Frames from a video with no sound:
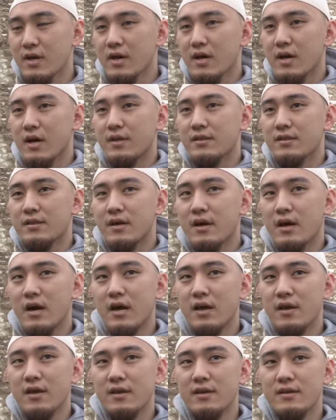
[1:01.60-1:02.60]
and
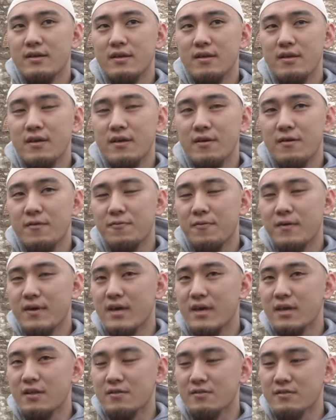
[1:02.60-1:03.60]
I
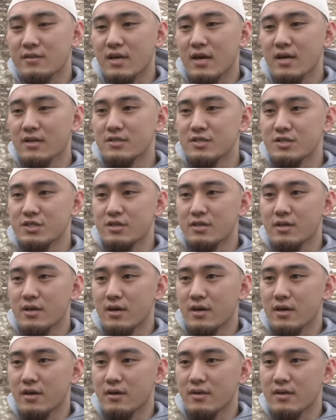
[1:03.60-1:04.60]
feel touched
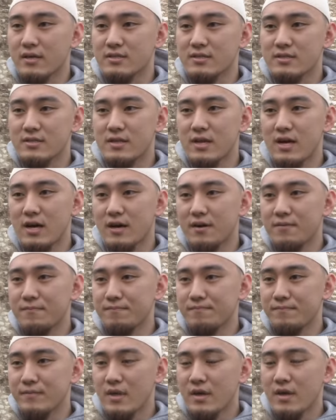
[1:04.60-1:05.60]

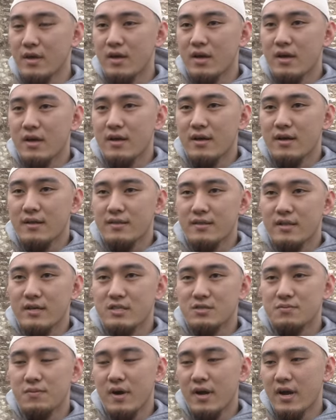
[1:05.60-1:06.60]
Islam.
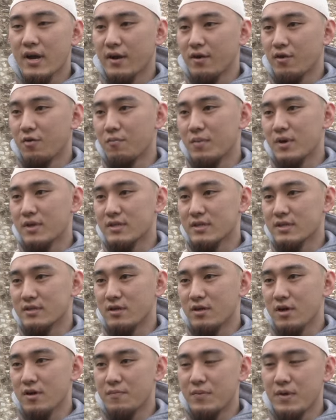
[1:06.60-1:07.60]
That's why I converted.
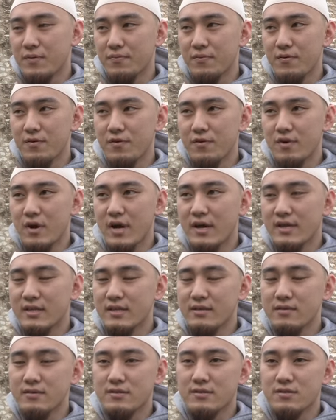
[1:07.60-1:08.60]
Before, I
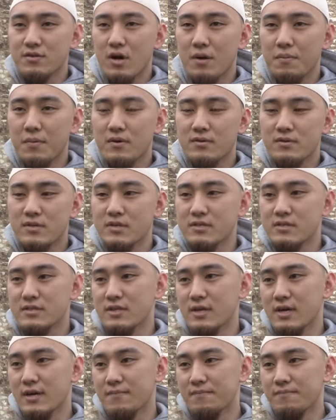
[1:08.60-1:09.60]
didn't know about
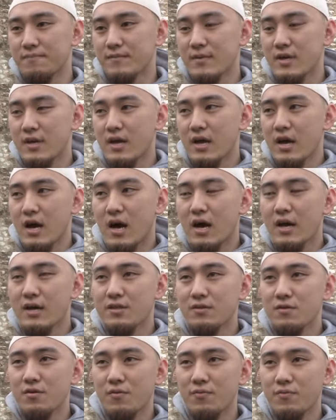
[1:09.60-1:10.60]
Islam. I
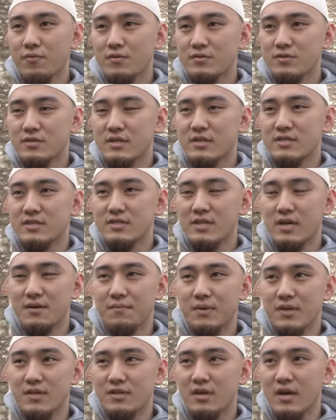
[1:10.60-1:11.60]
know, of course, Islam,
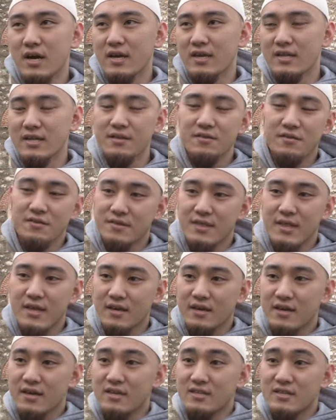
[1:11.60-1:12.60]
but I didn't
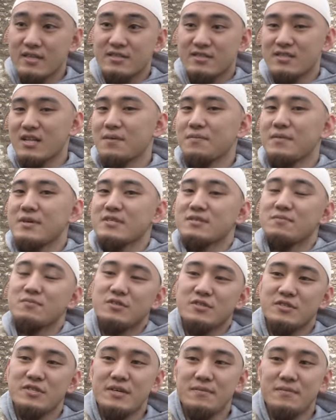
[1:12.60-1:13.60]
think Islam is
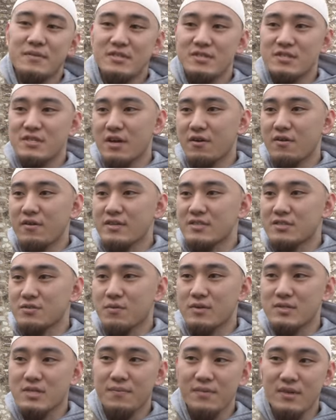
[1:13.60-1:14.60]
Muslim, is terrorist
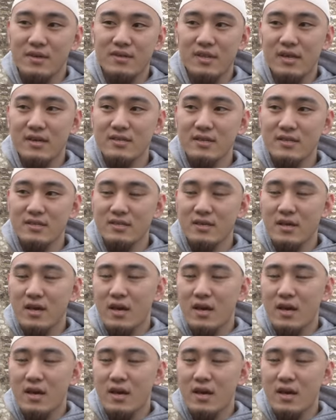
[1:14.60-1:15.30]
or something like that.